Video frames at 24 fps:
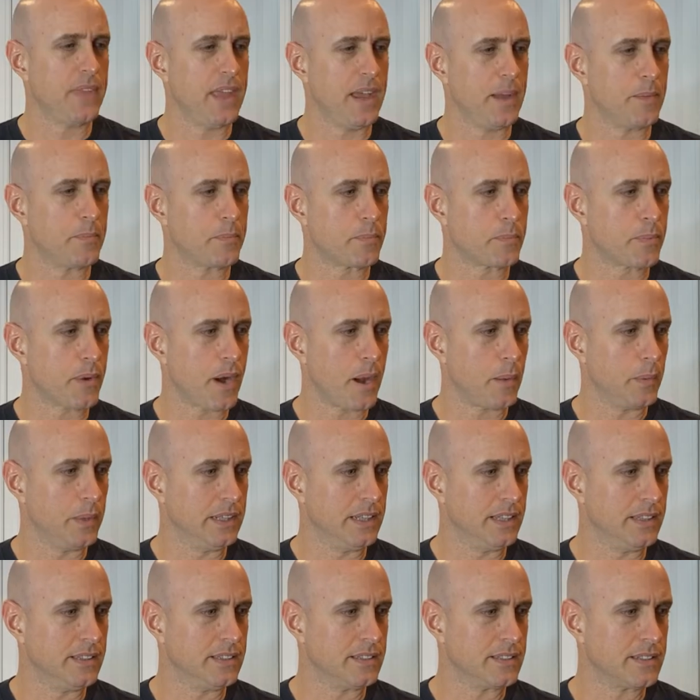That probably
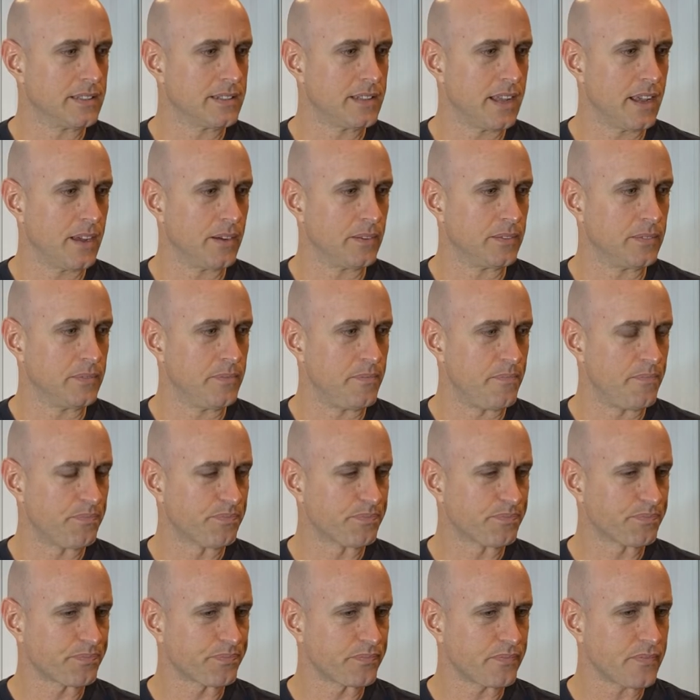didn't sound
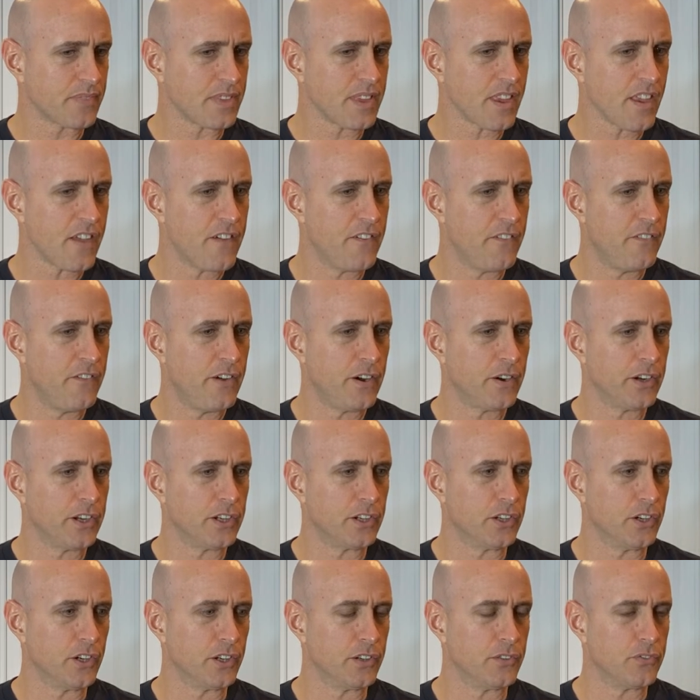very
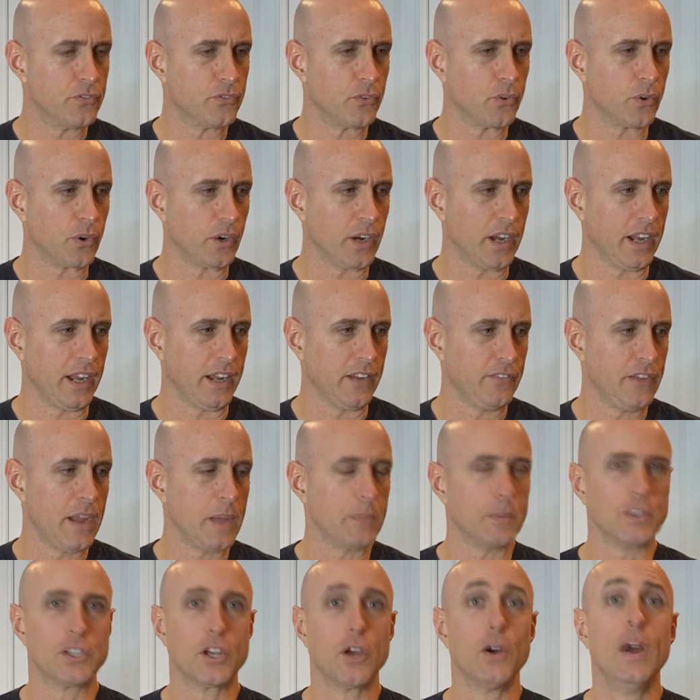good for a
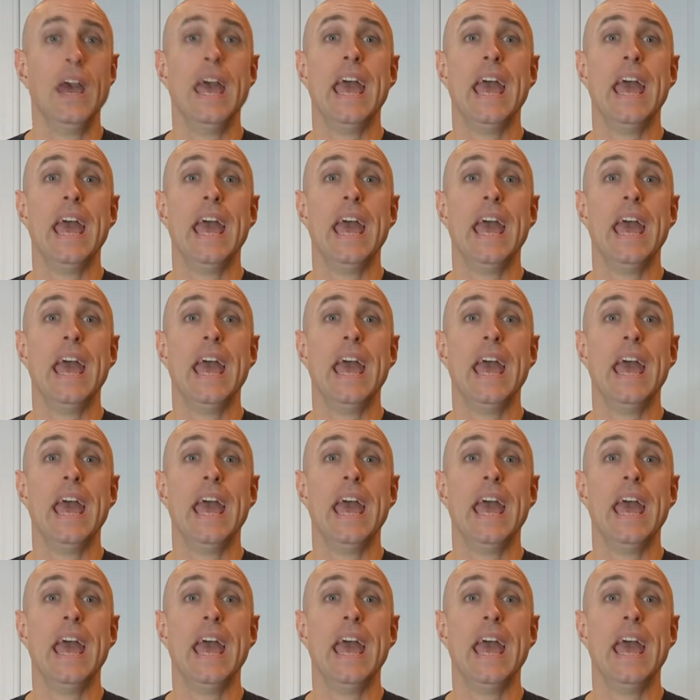family show.